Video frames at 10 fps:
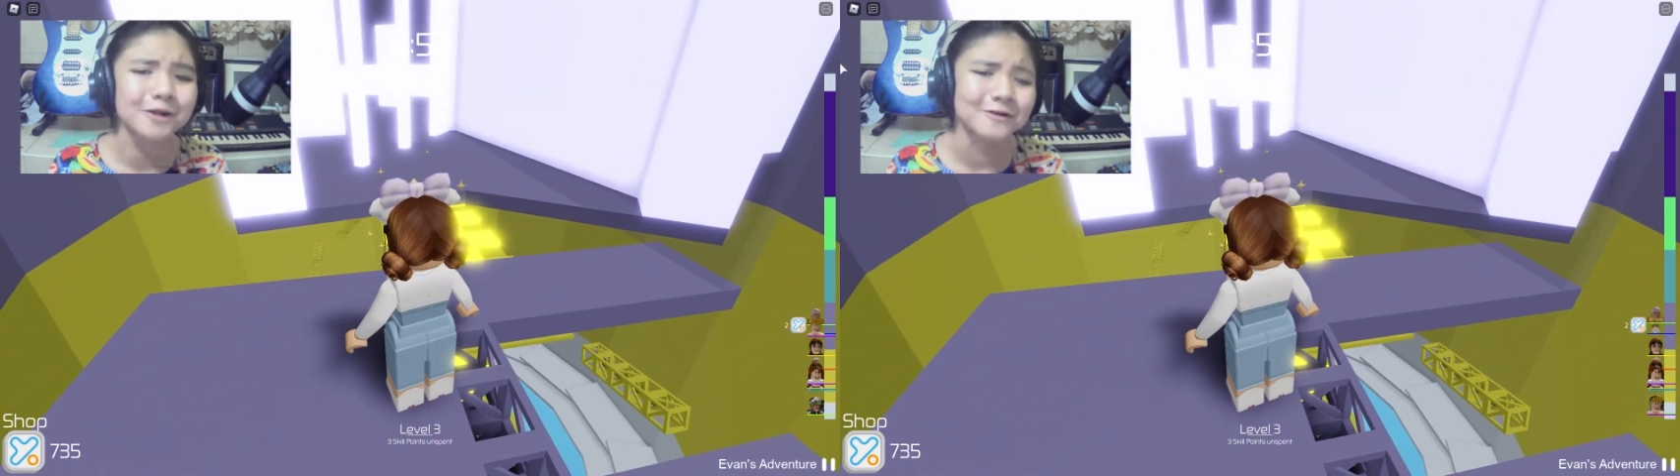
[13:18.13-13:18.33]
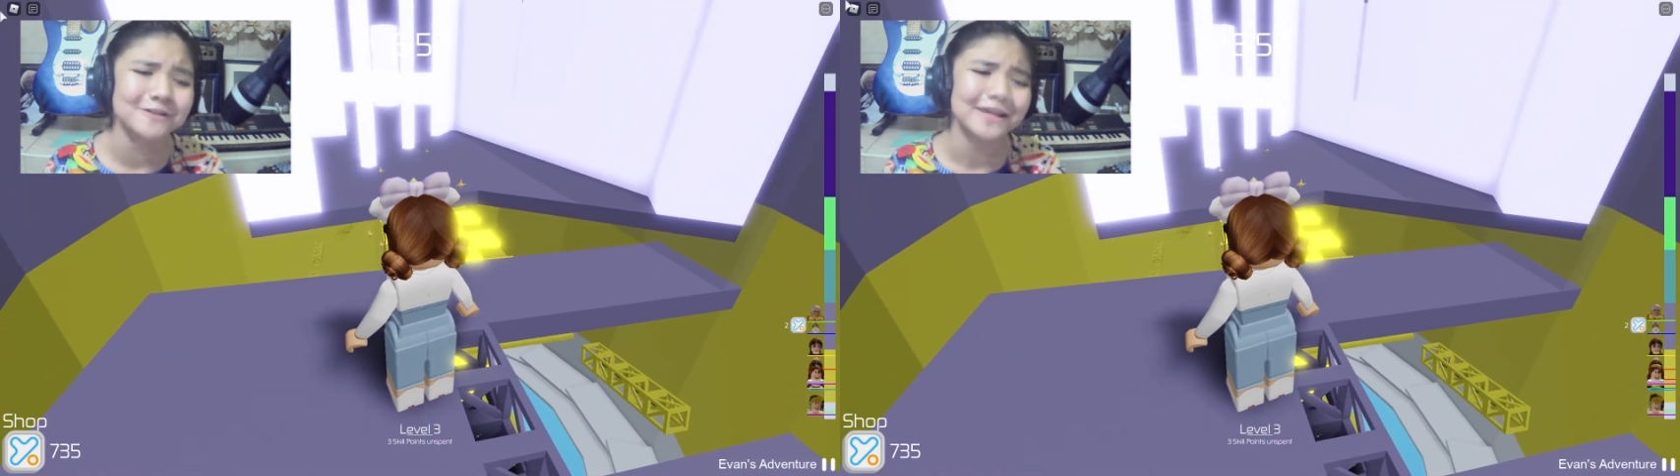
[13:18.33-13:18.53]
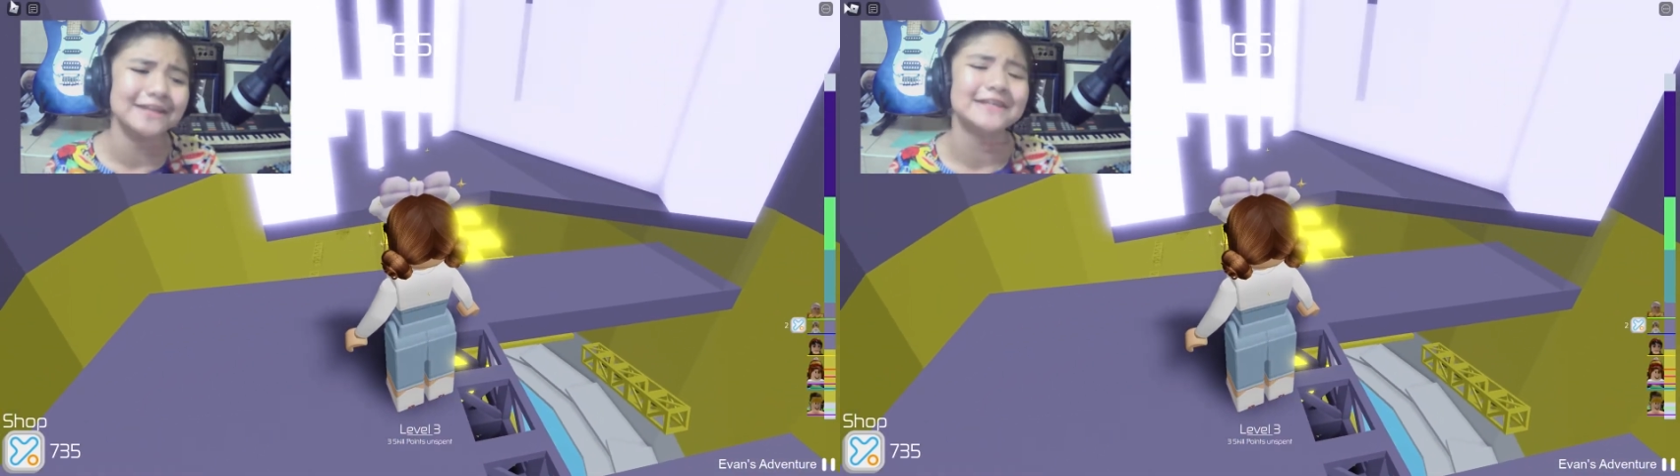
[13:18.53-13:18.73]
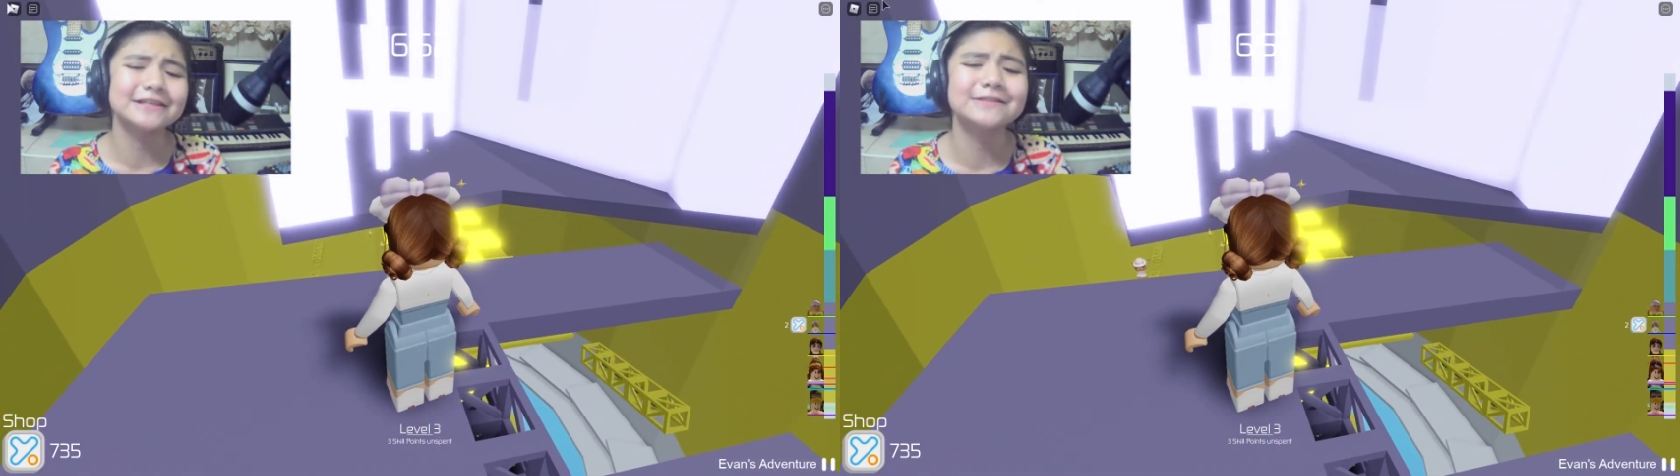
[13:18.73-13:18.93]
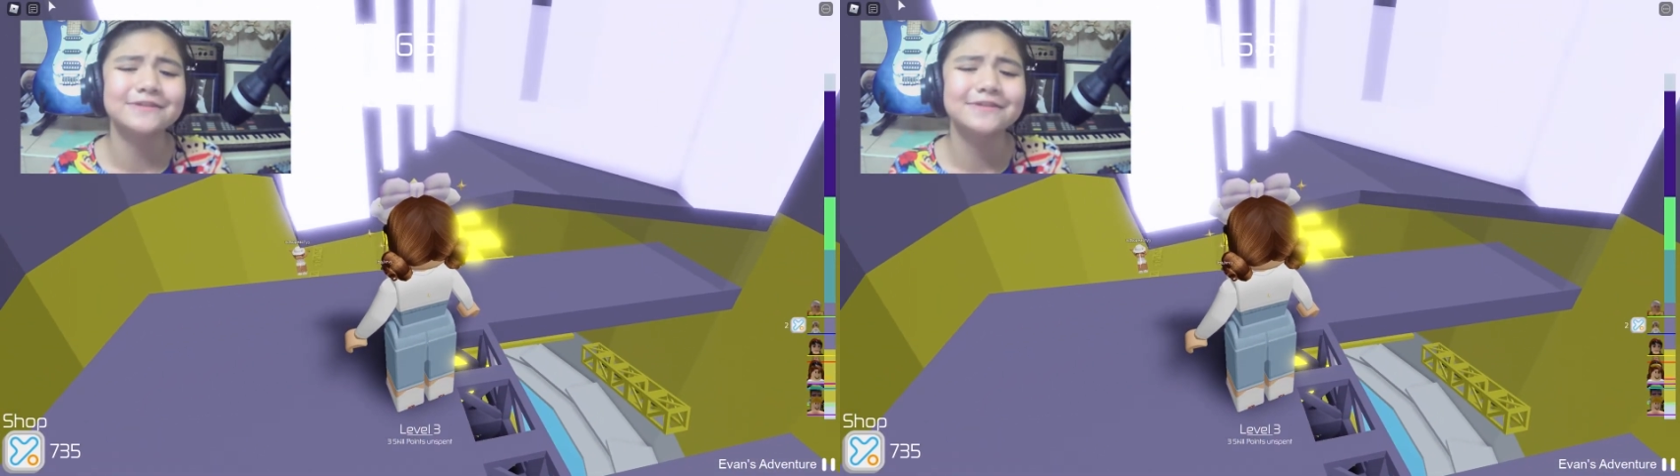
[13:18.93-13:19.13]
like
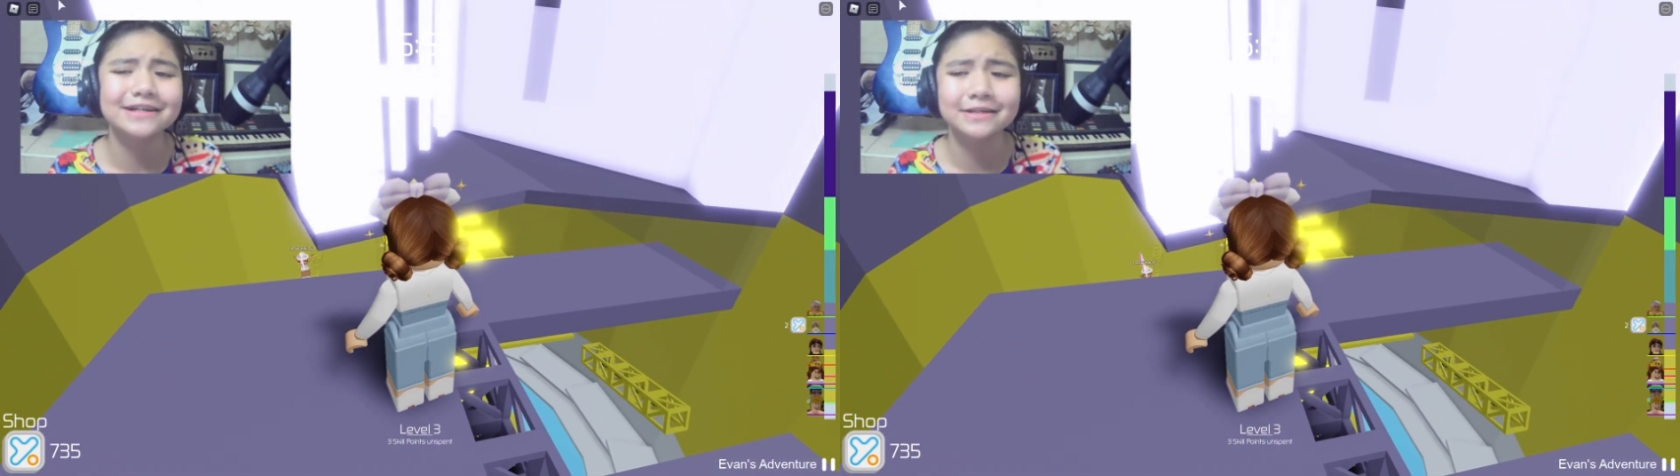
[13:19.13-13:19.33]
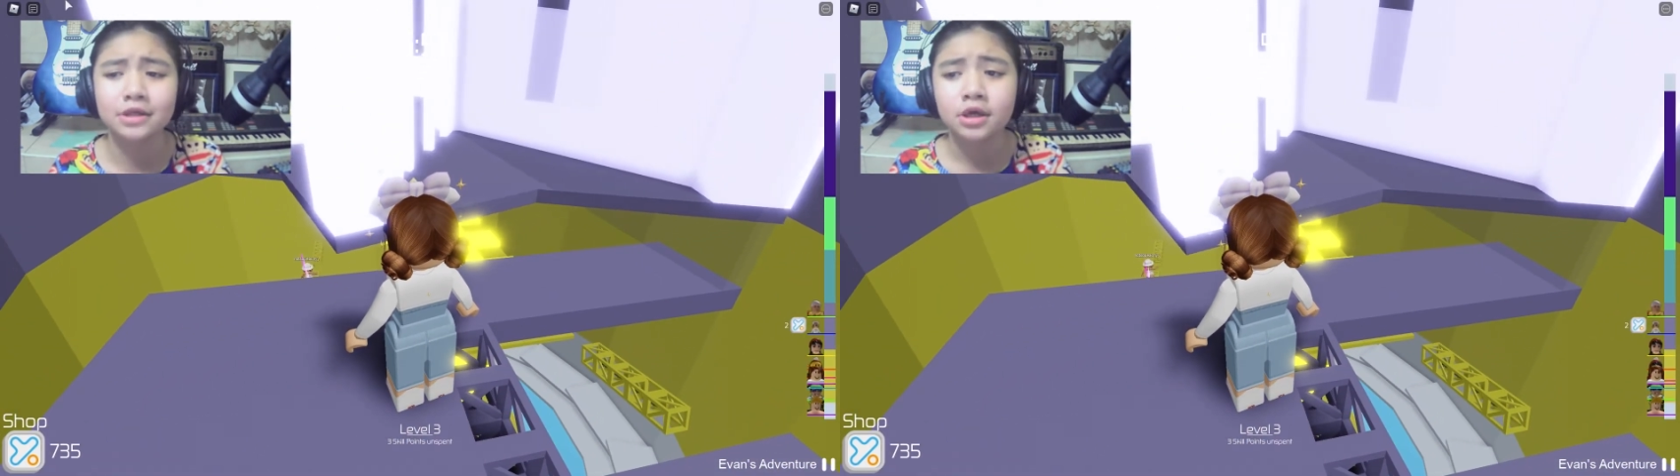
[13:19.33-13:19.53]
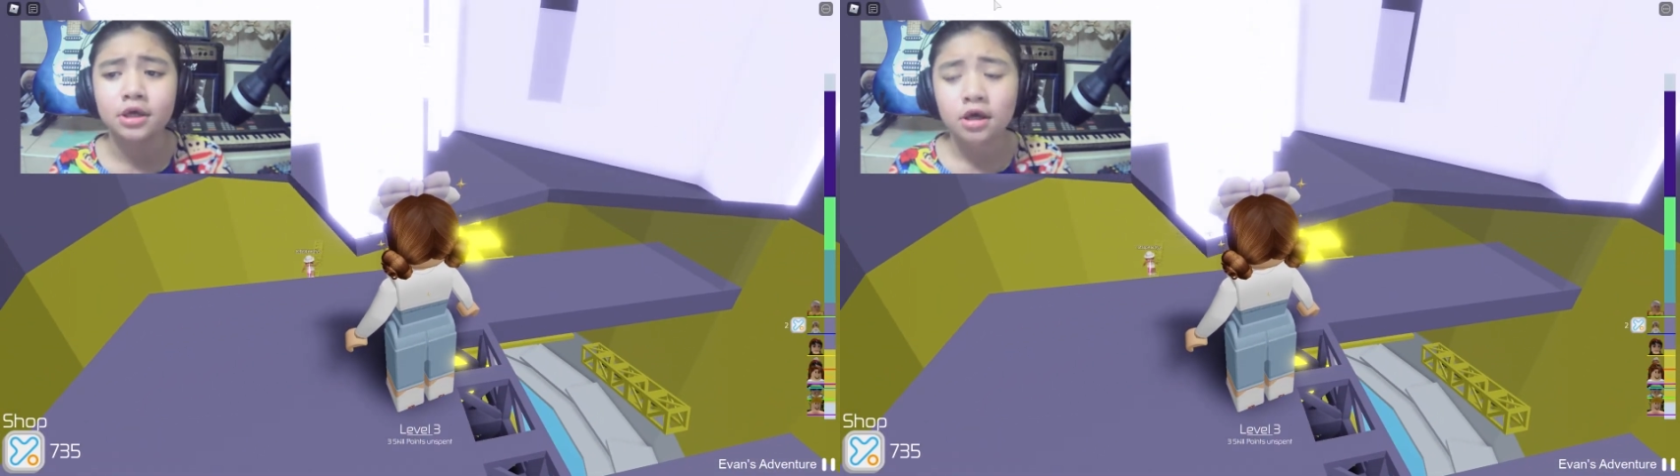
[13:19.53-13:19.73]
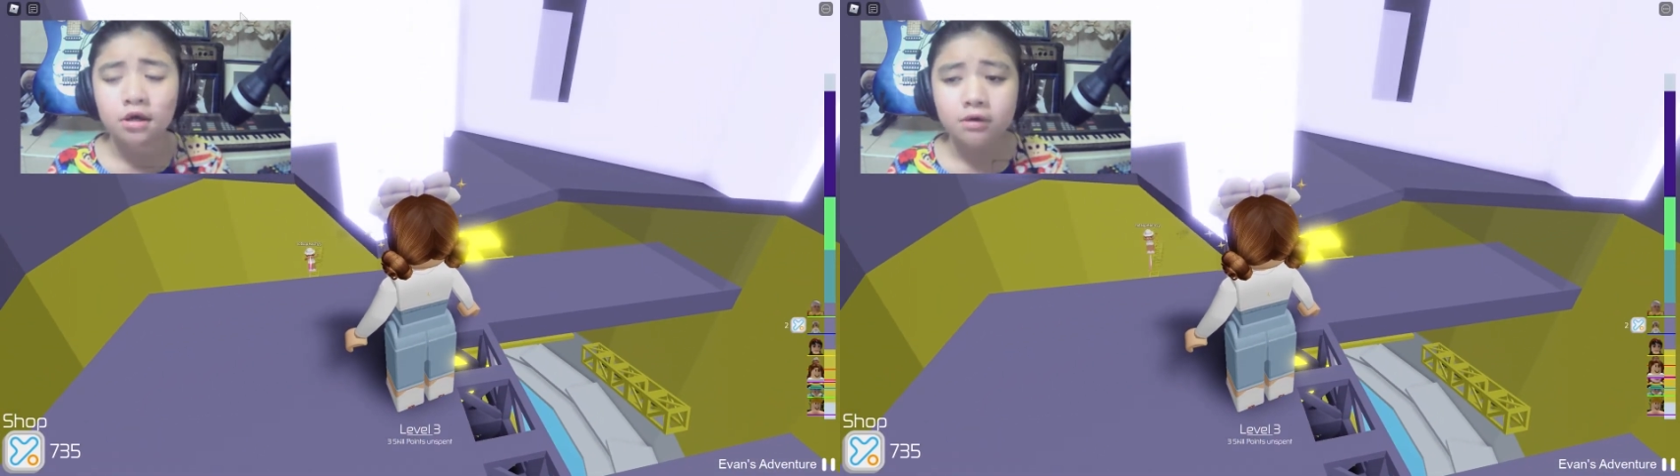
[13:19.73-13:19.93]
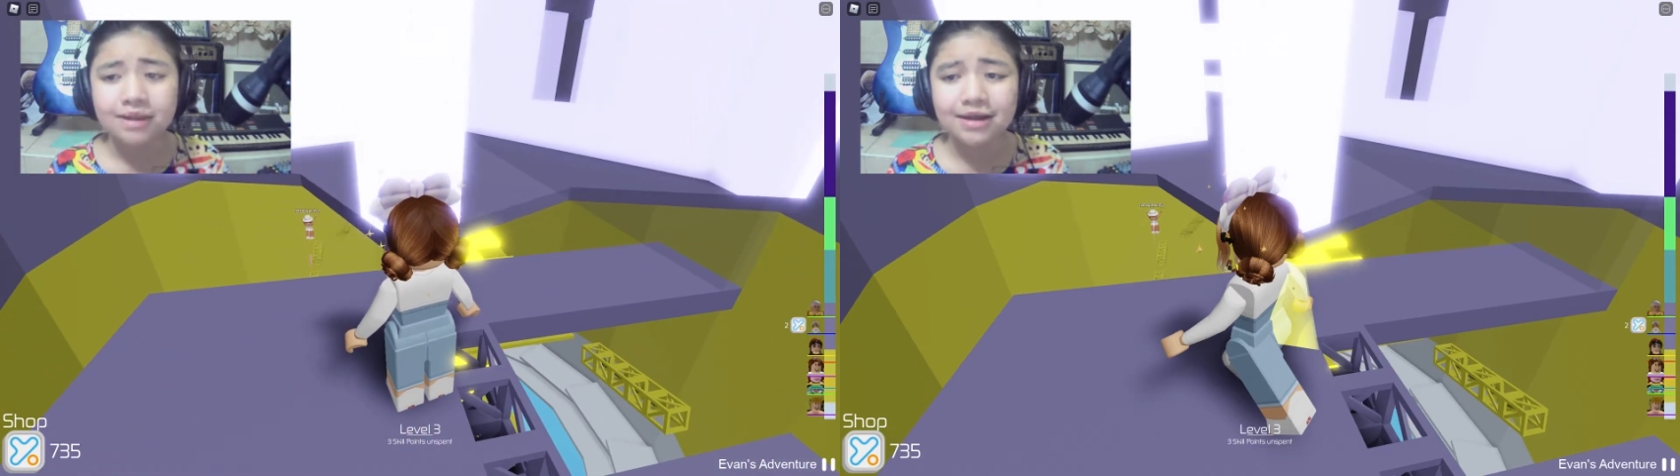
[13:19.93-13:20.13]
this
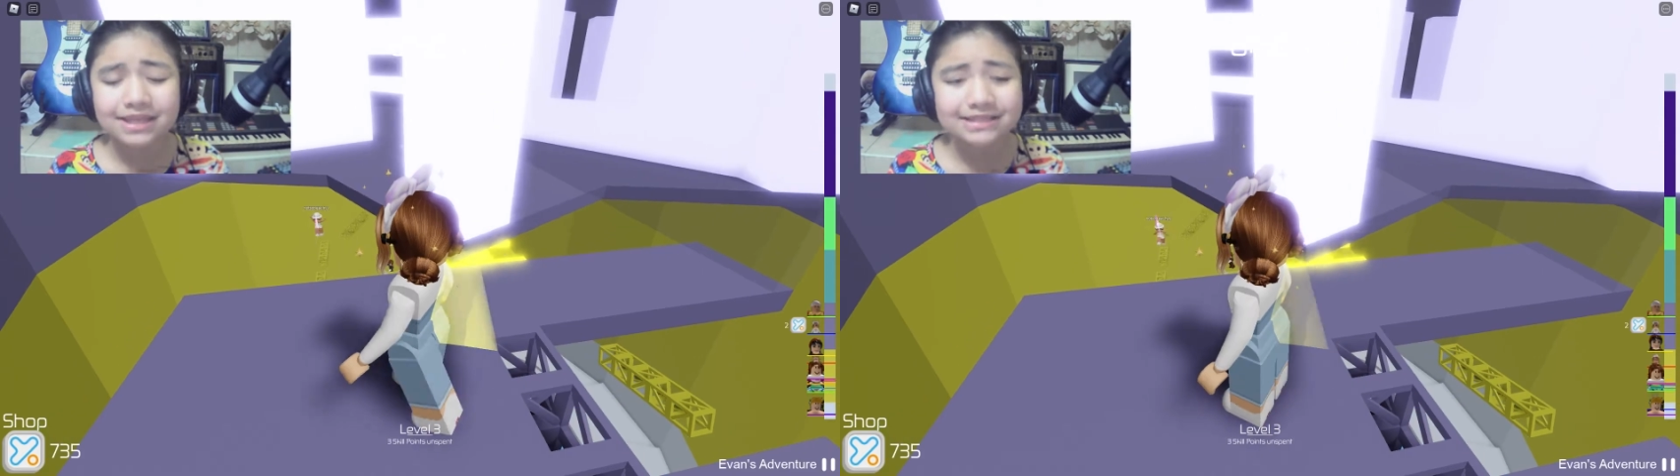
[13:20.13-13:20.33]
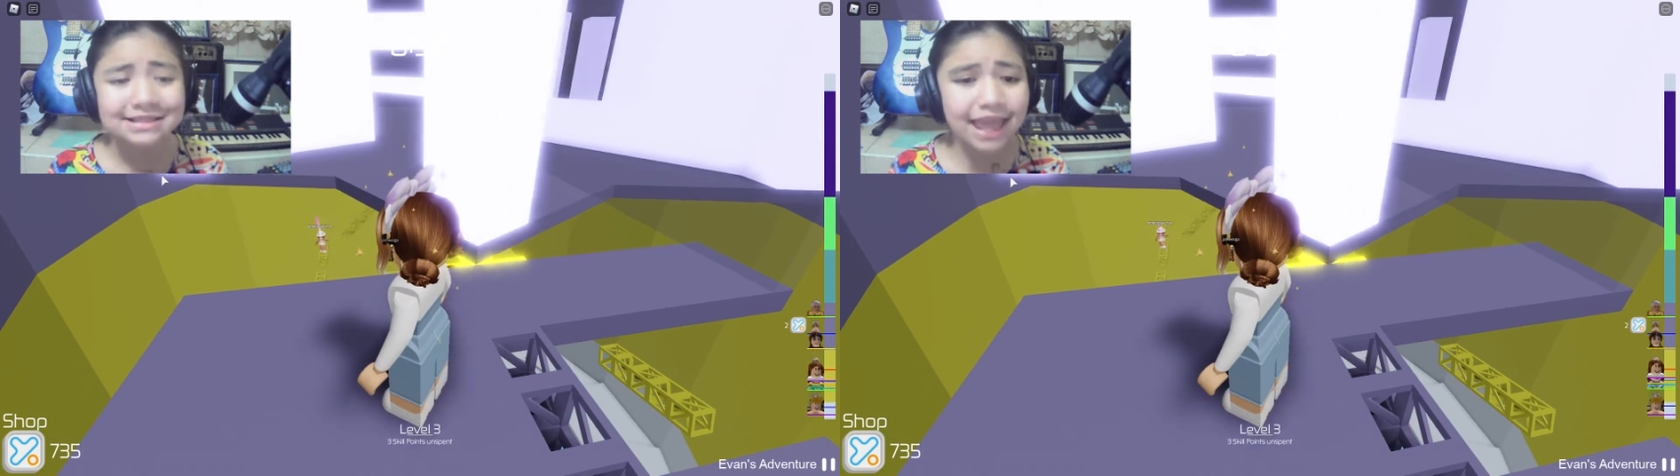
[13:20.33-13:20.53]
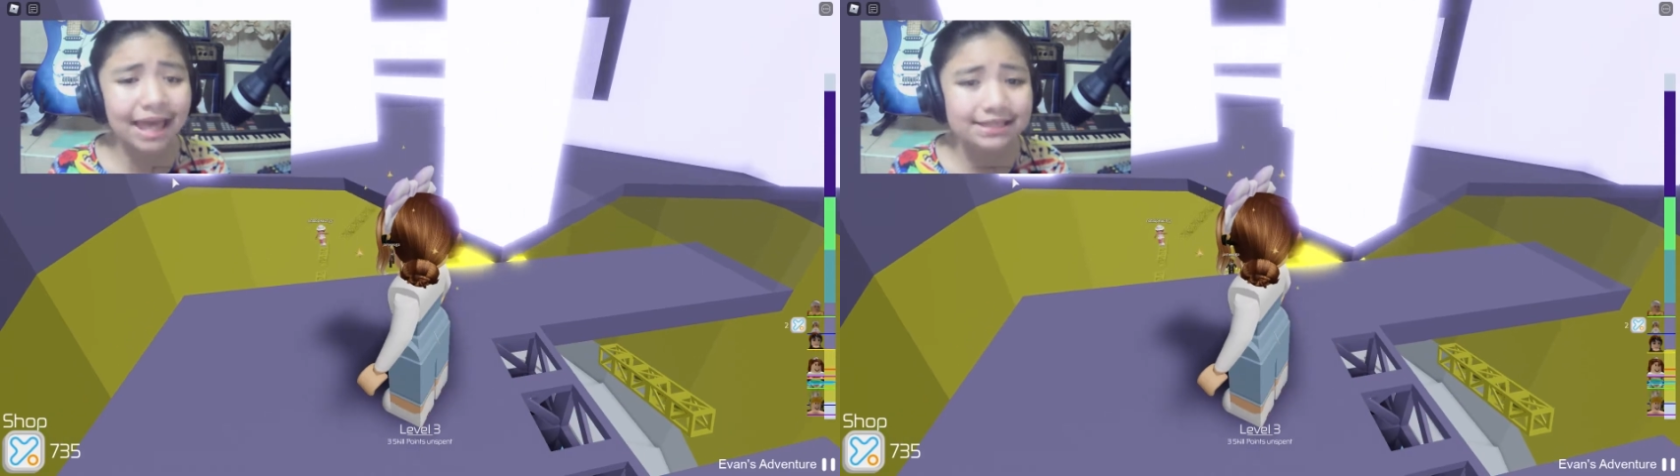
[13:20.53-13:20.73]
one. What is this?